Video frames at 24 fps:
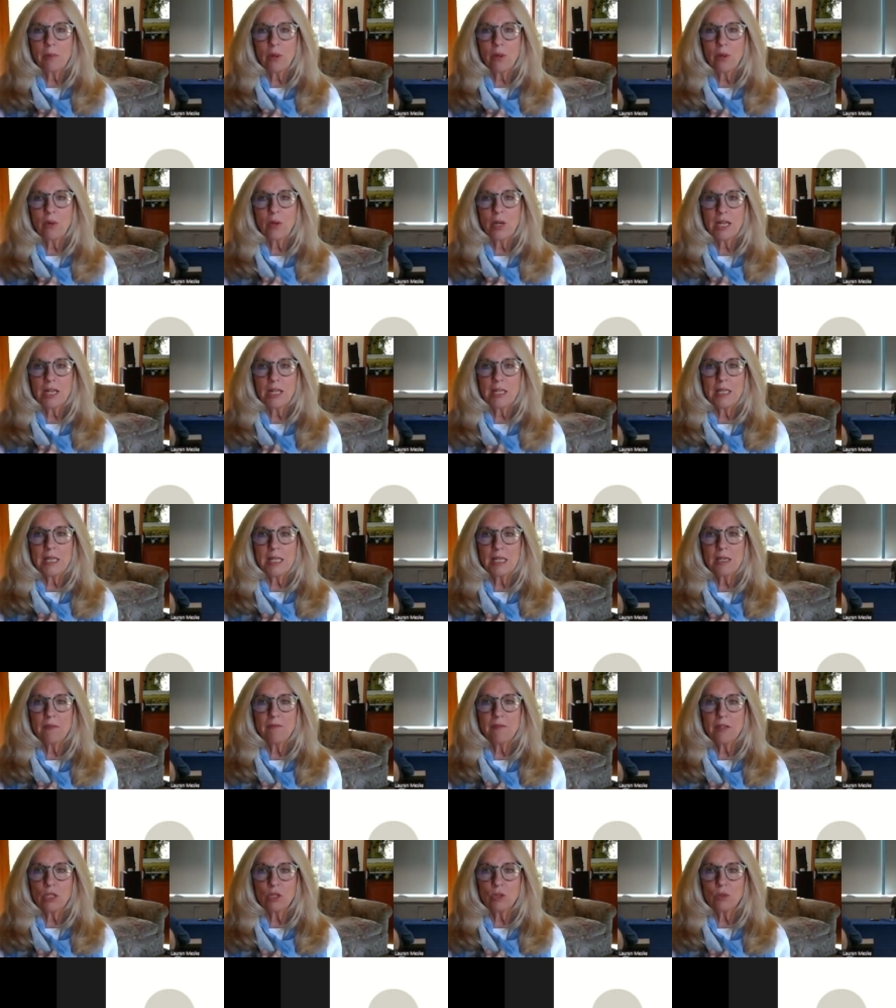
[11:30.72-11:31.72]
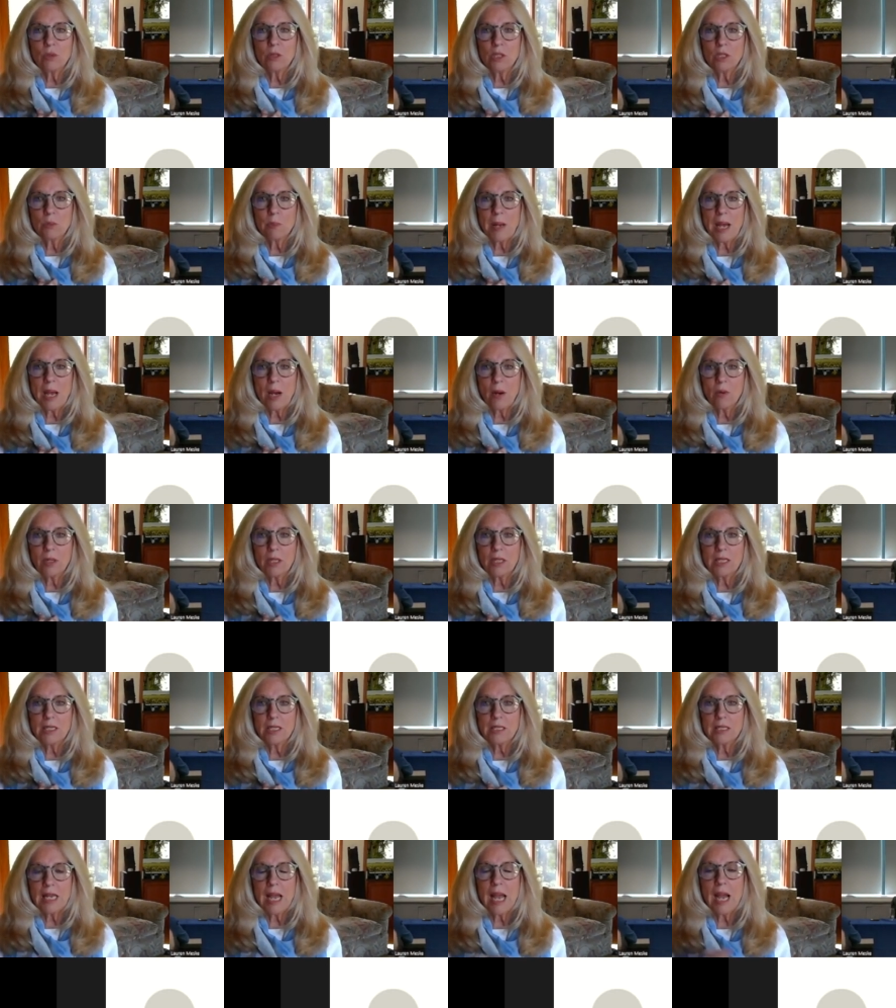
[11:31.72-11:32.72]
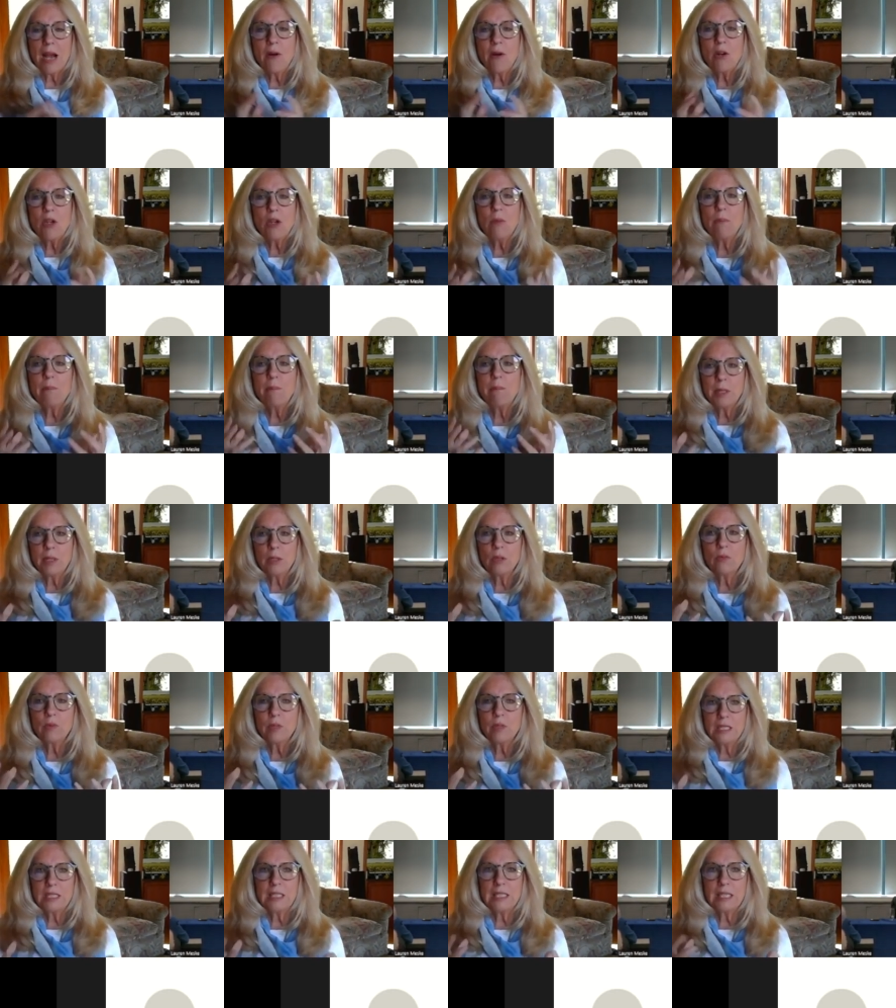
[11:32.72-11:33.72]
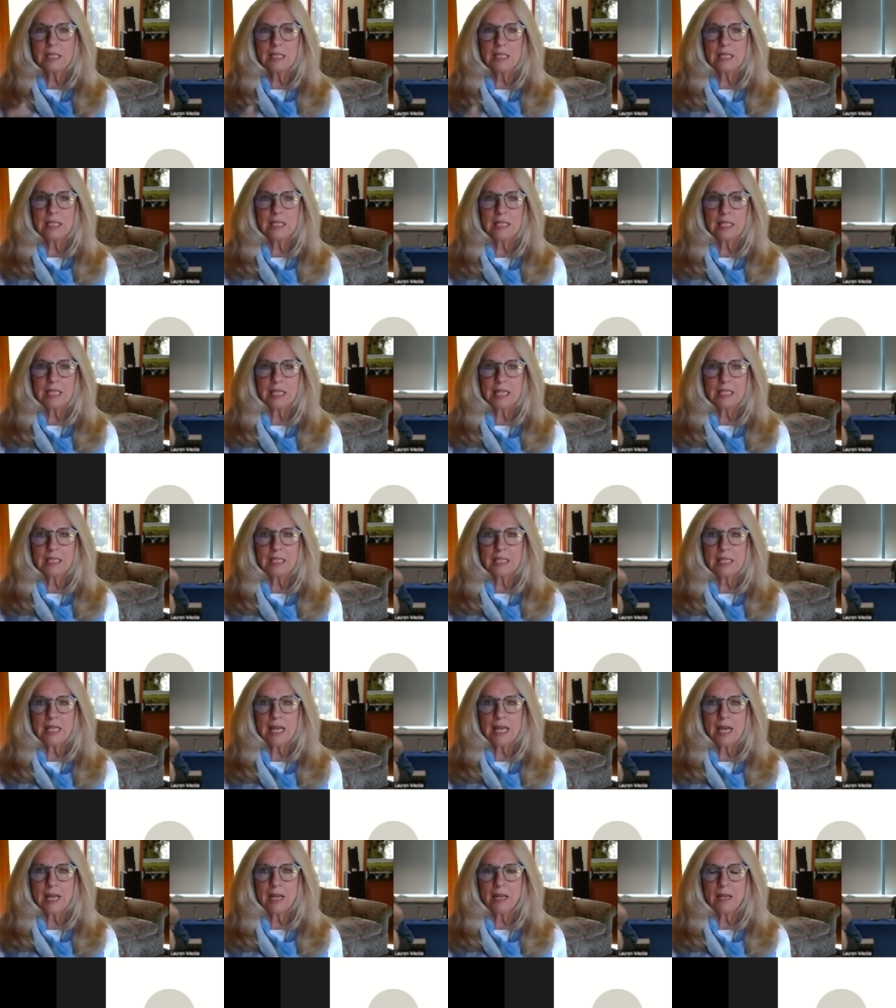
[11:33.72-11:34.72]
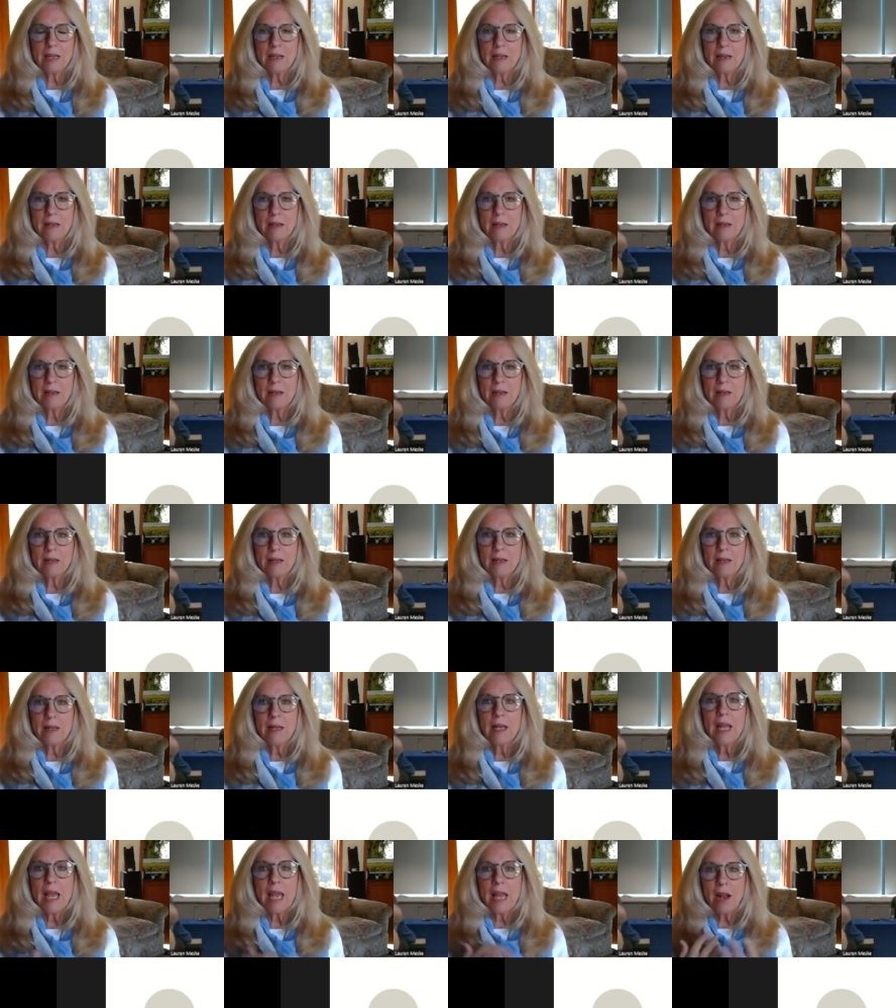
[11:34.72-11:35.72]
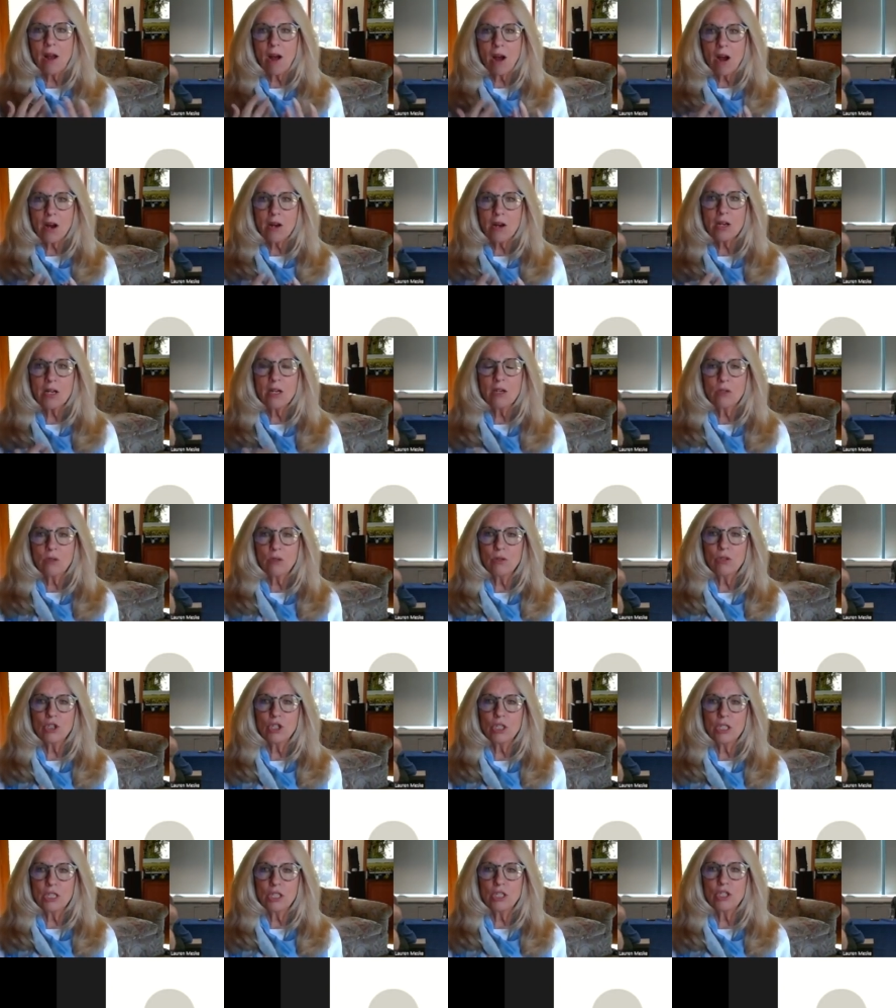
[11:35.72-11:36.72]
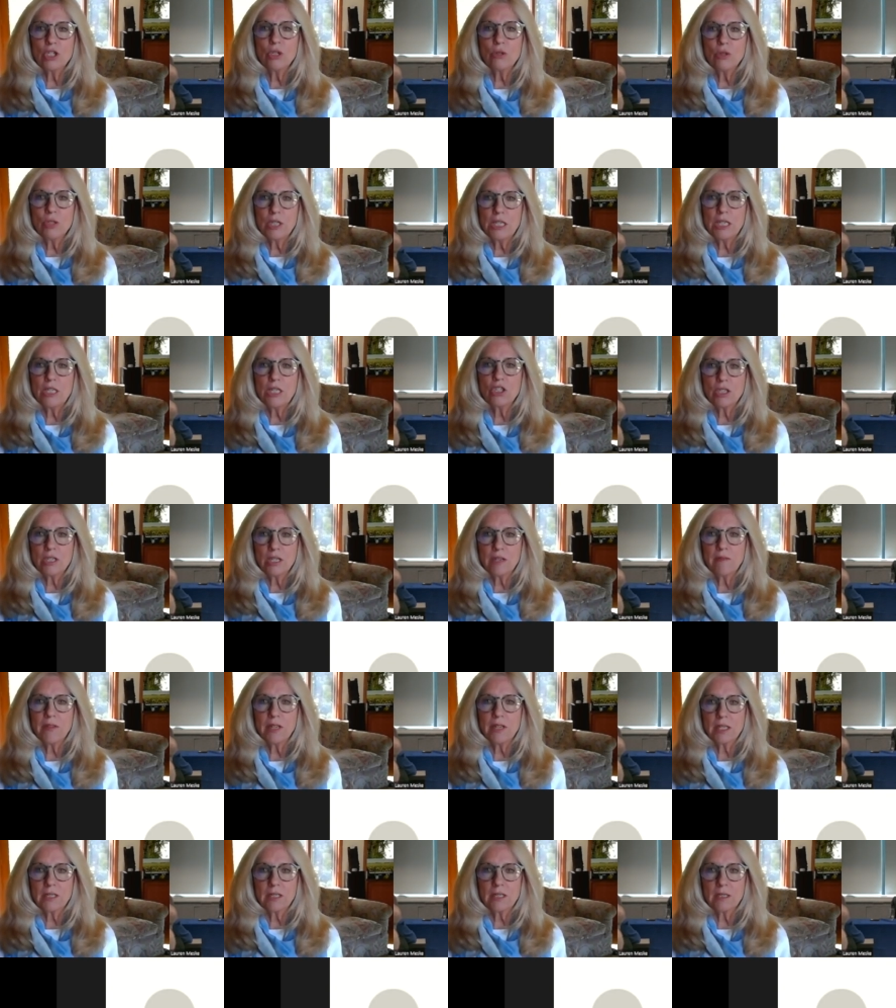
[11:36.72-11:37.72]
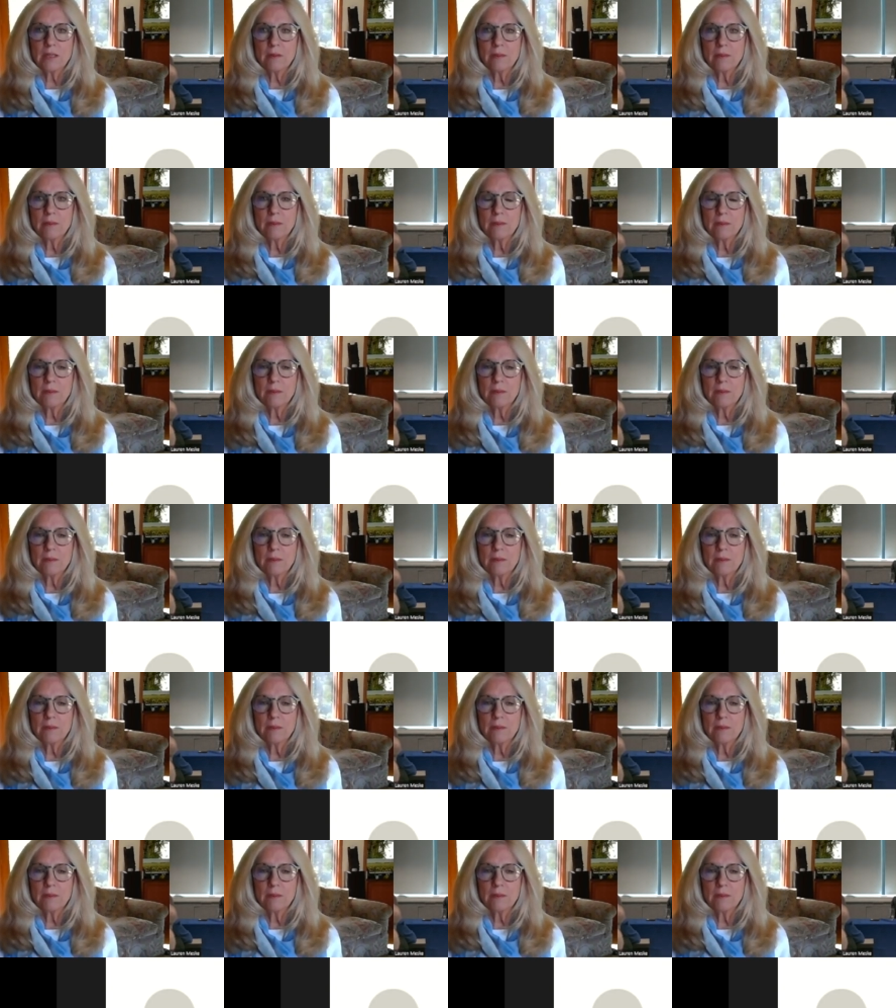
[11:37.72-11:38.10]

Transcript: broken and the individual is powerless. How do you build resilience against that? And our conclusion is you teach civics.